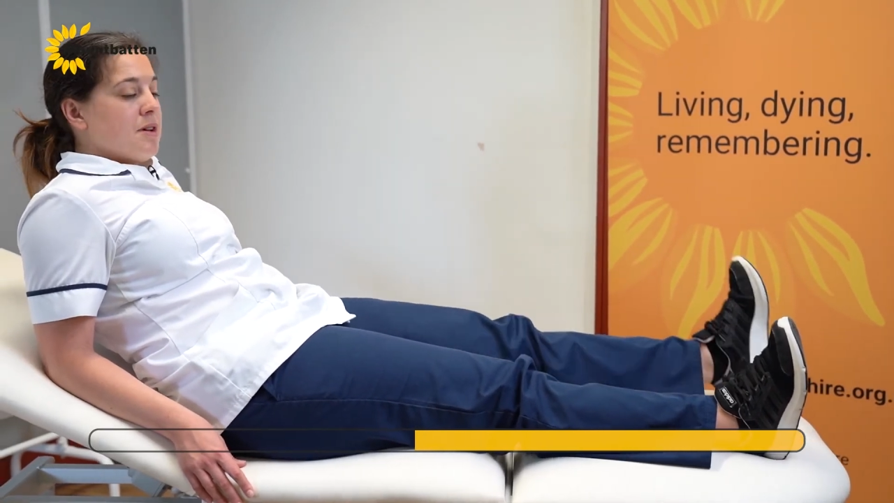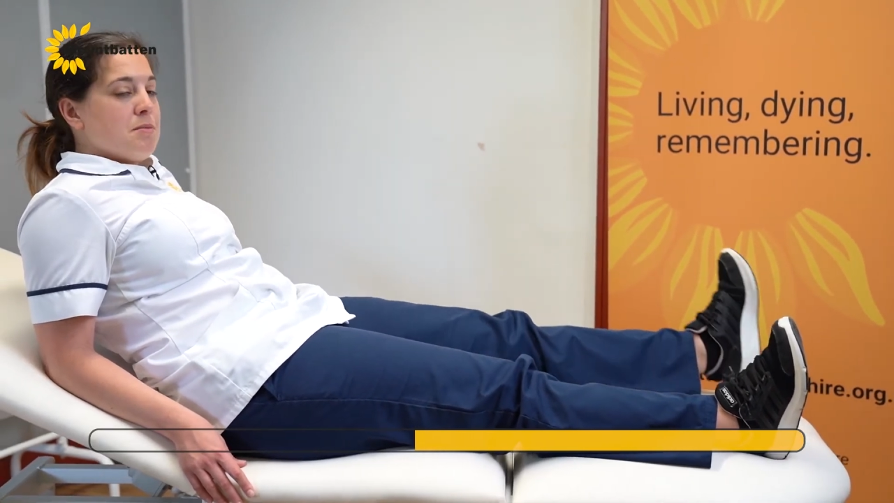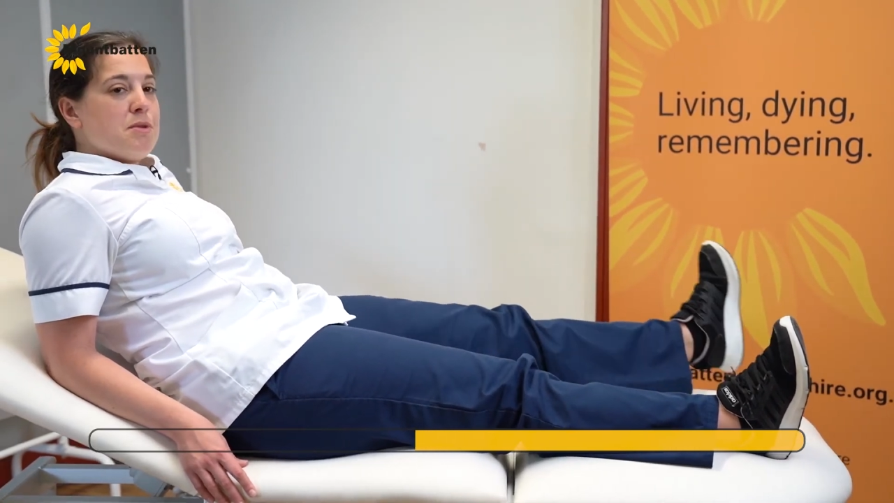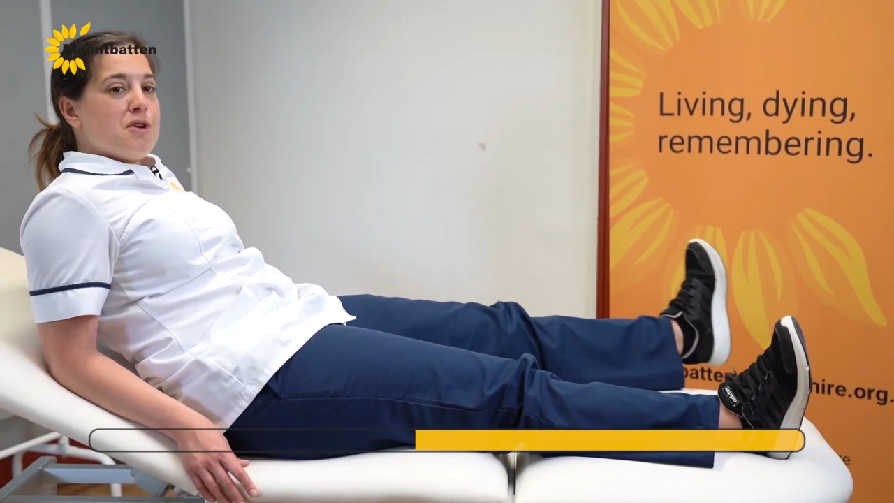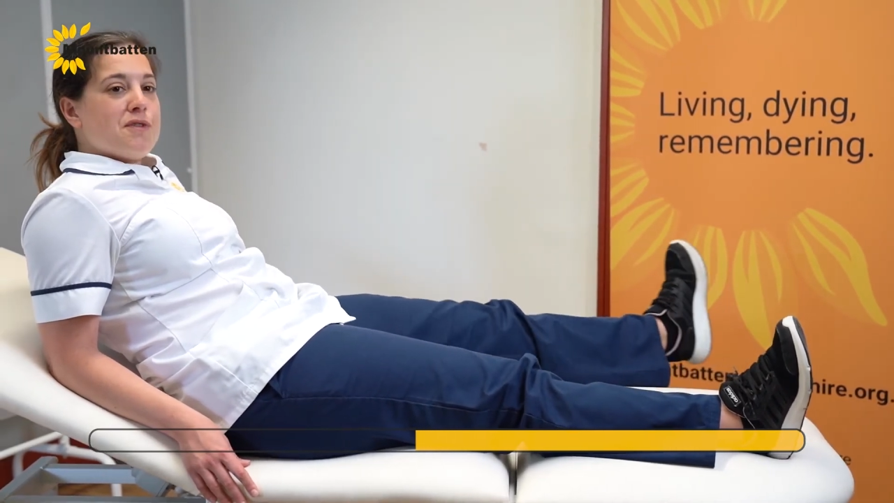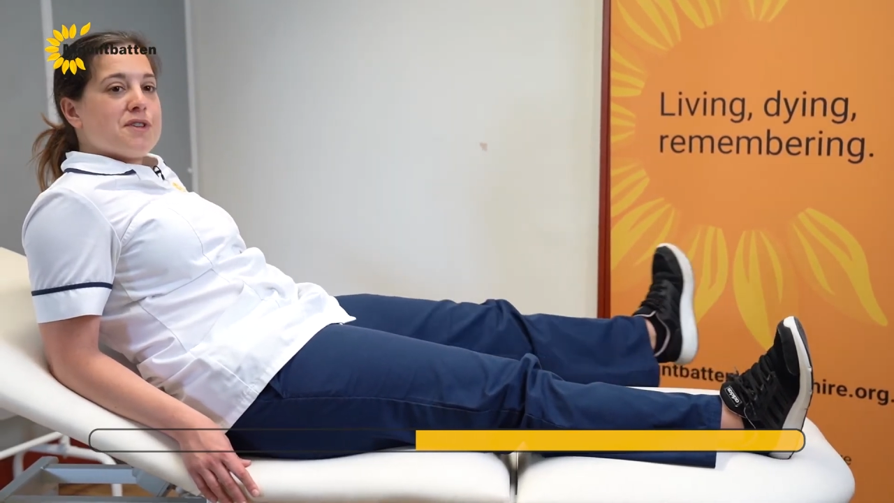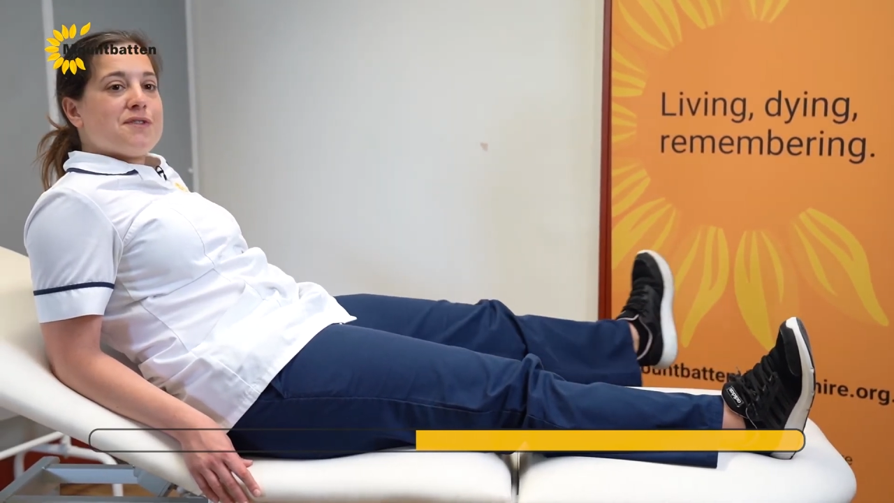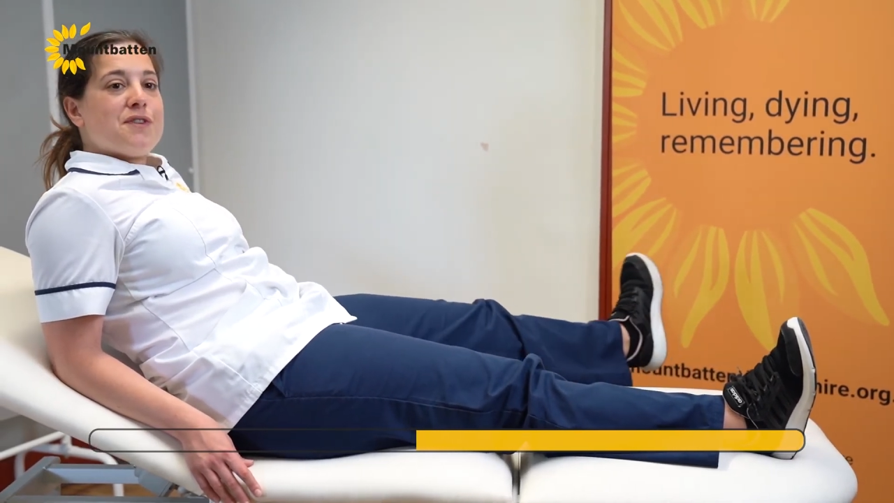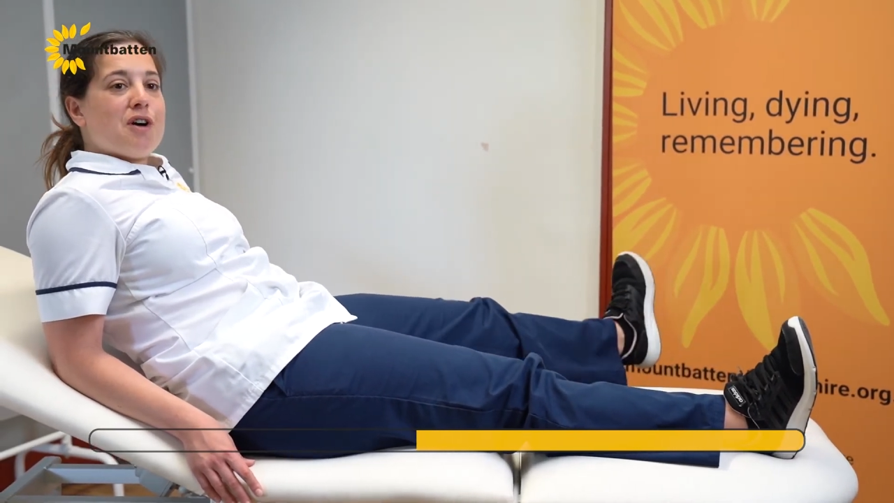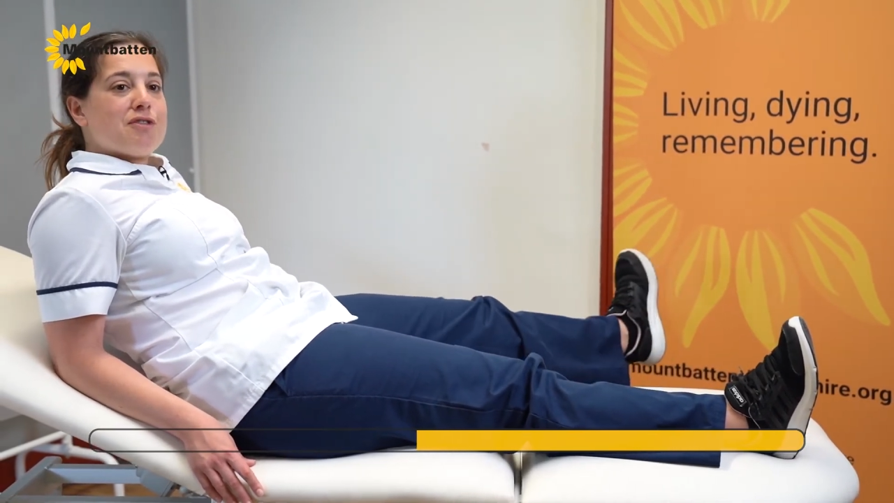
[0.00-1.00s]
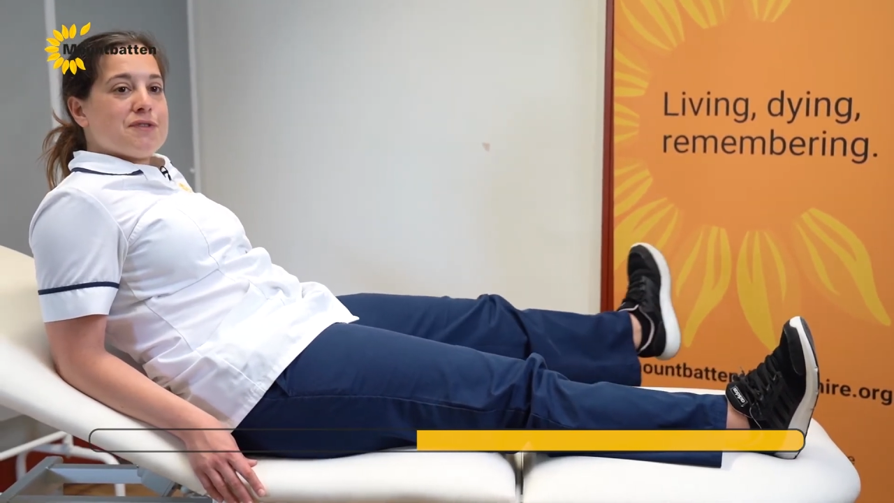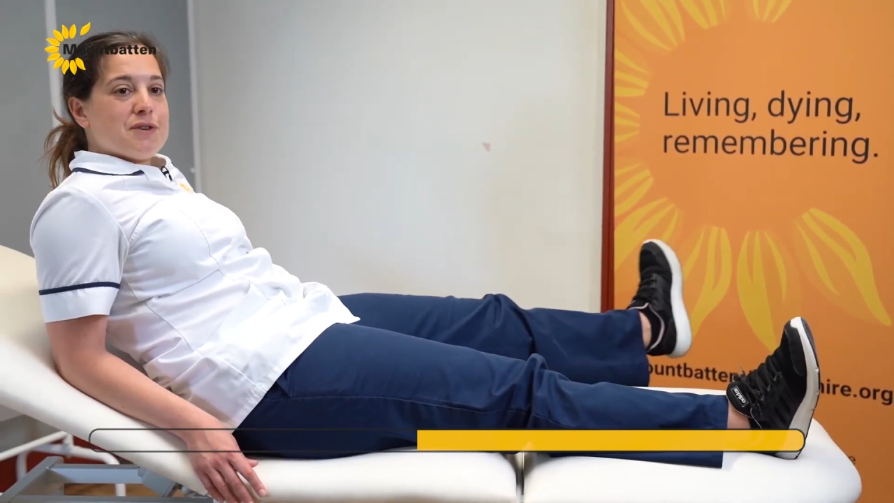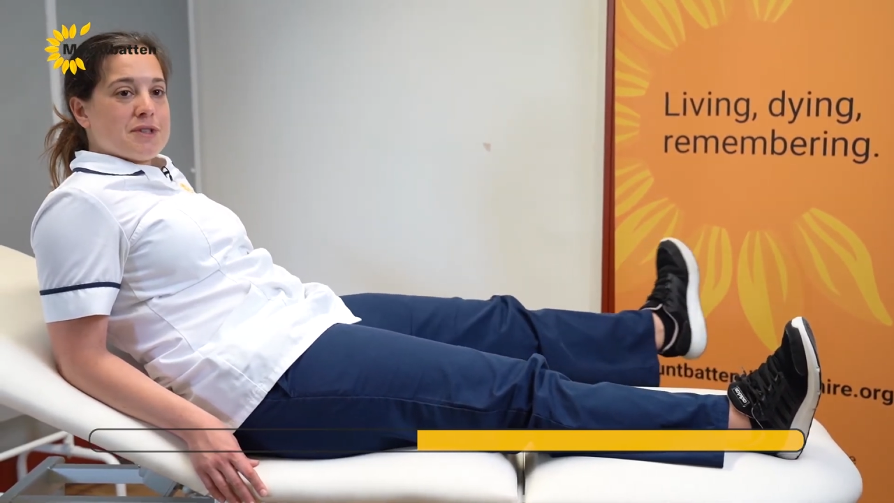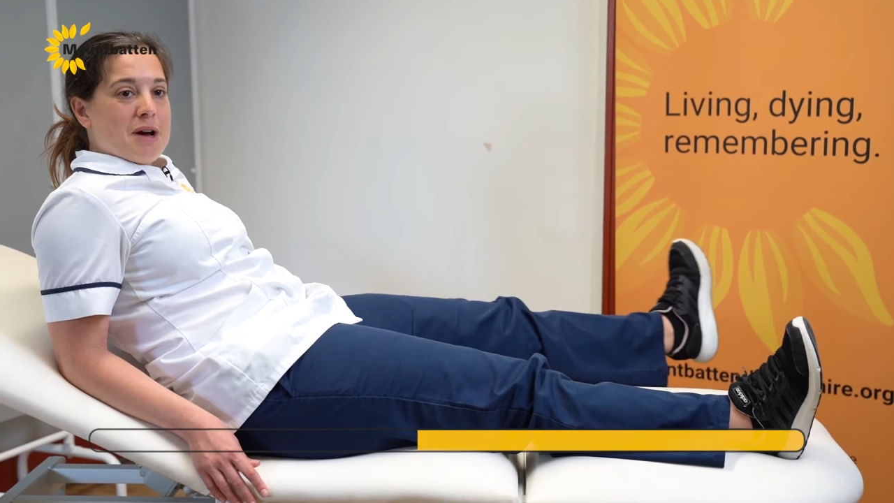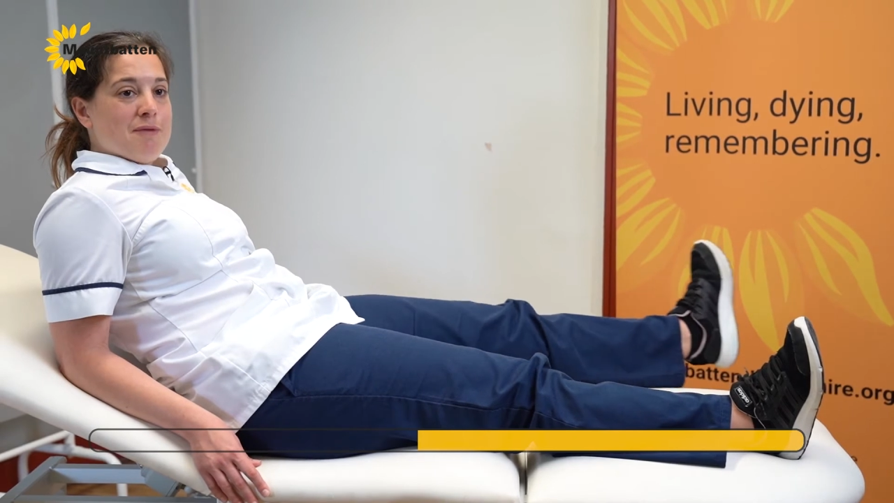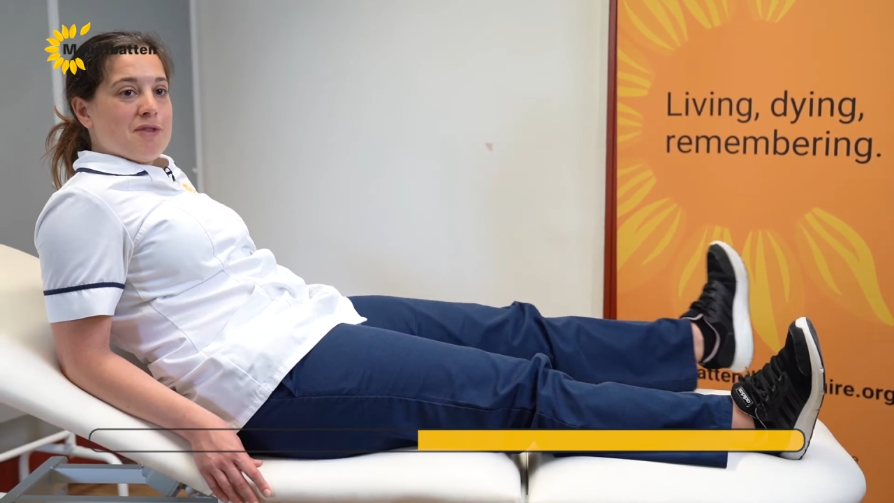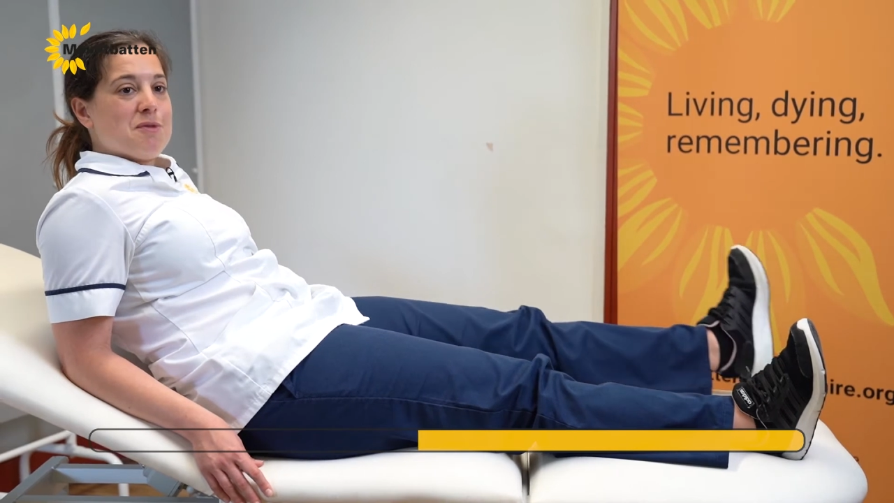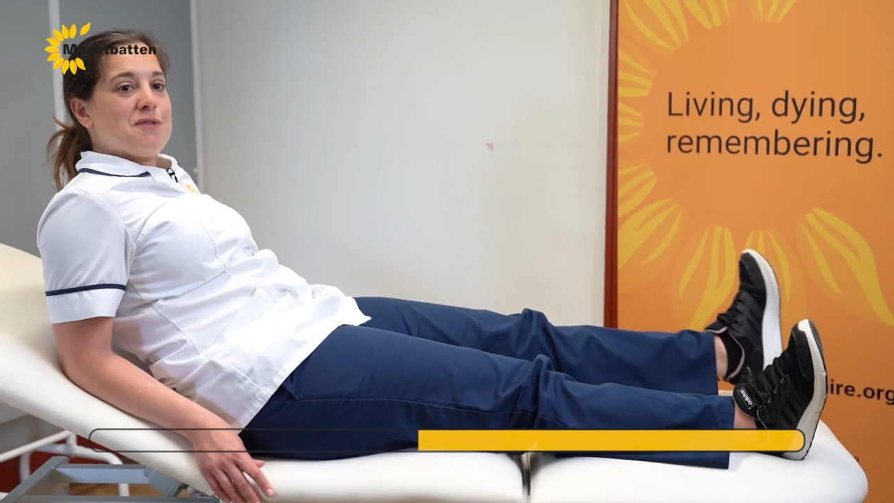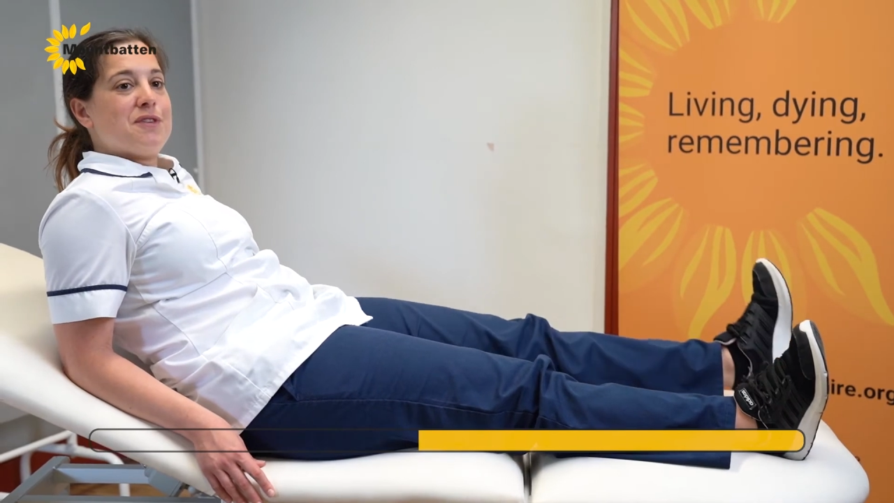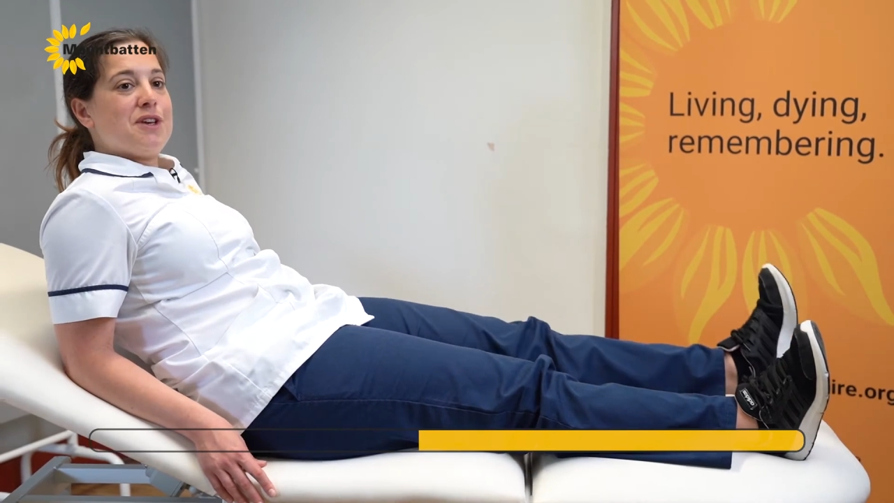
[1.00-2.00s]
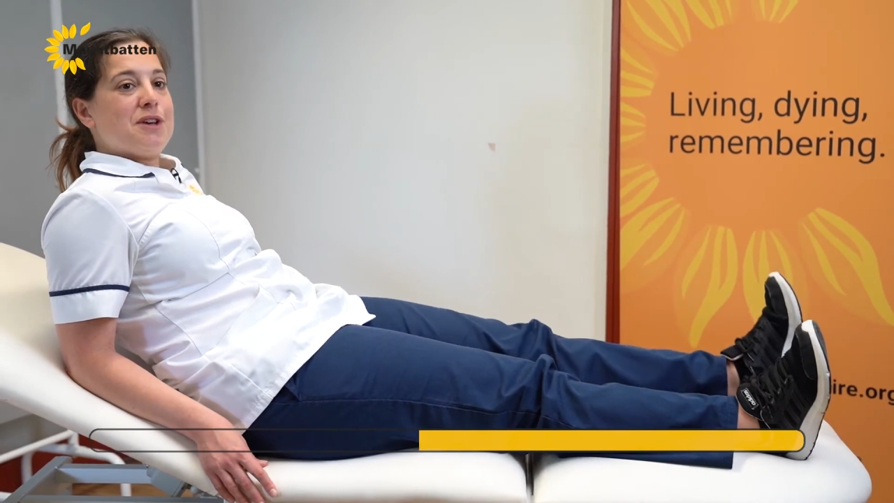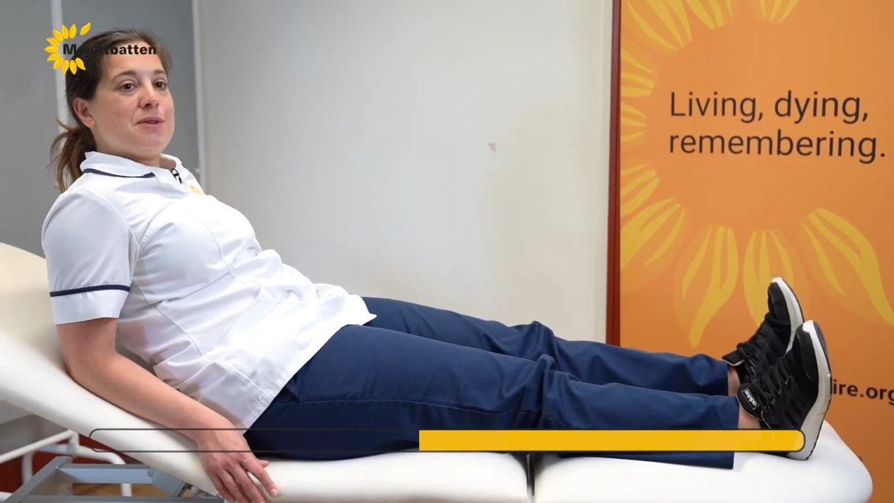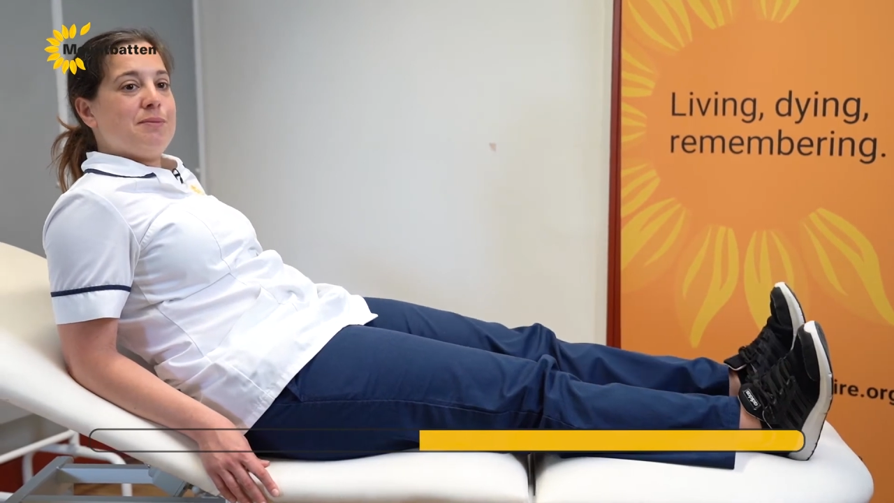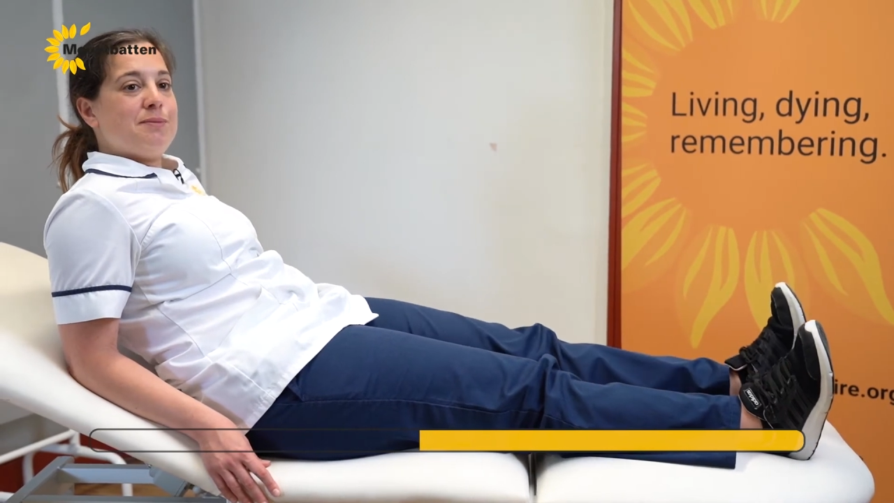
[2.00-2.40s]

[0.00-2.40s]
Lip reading: Move as far as feels comfortable for you.